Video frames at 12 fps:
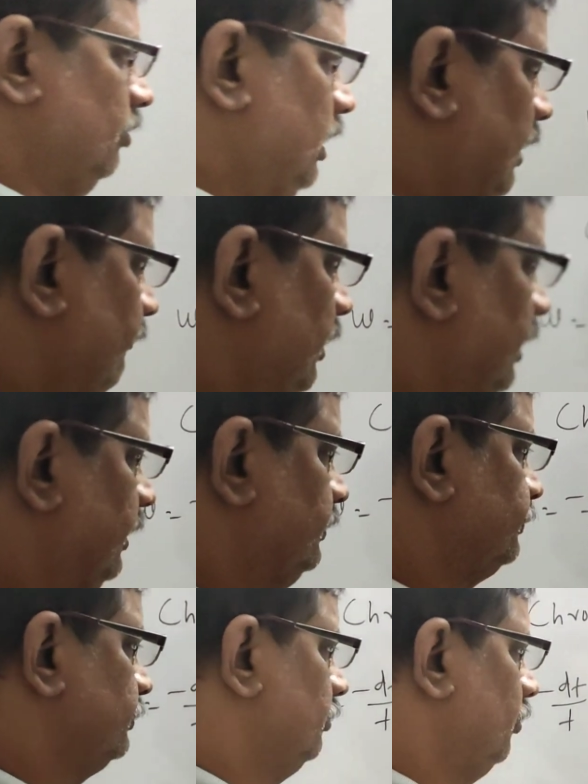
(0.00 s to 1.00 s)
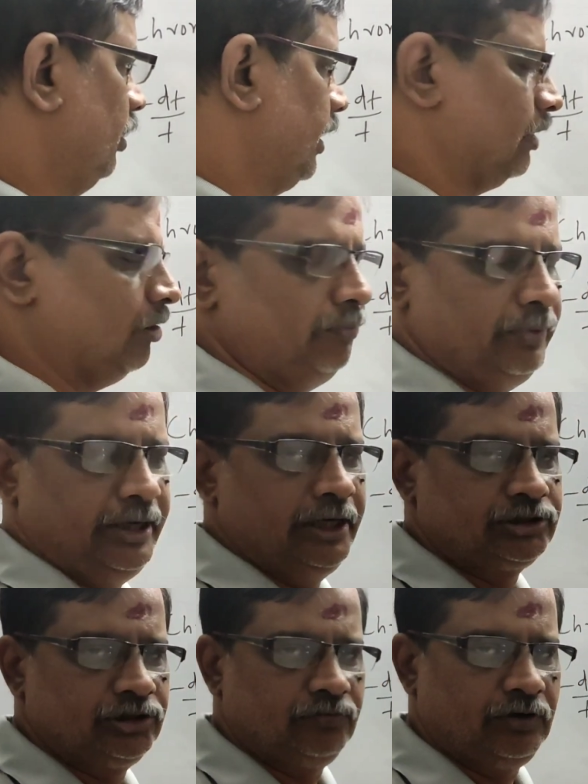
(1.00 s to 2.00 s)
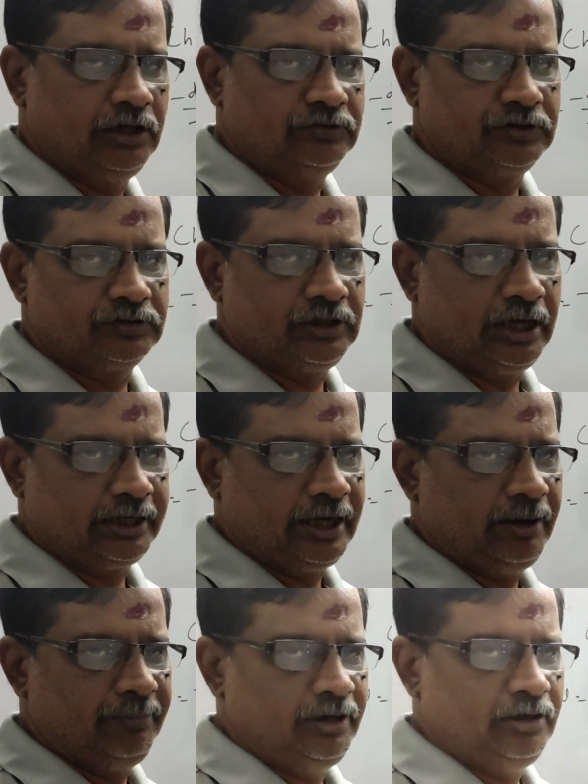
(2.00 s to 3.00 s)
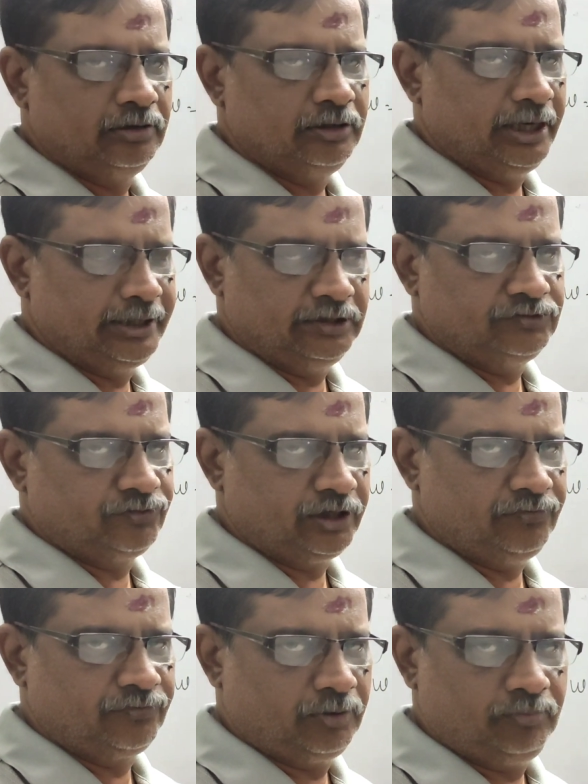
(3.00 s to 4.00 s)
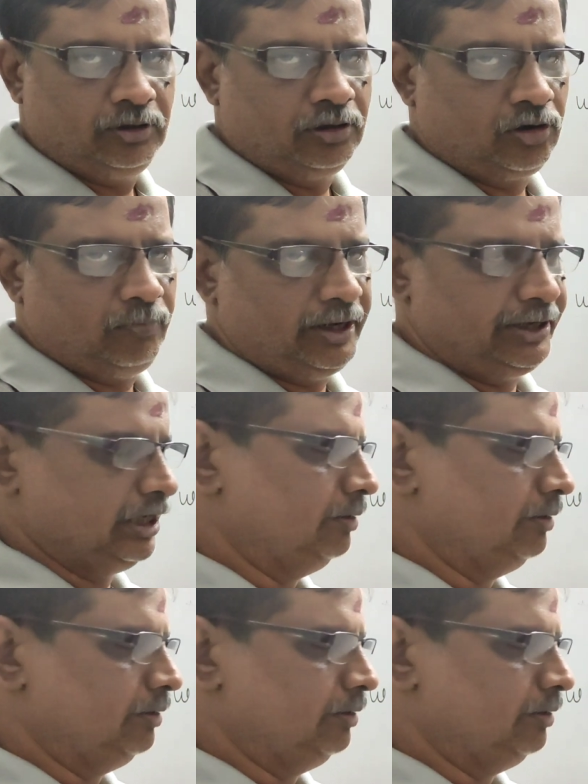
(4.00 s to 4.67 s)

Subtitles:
have a lens or a combination of lenses that is free from chromatic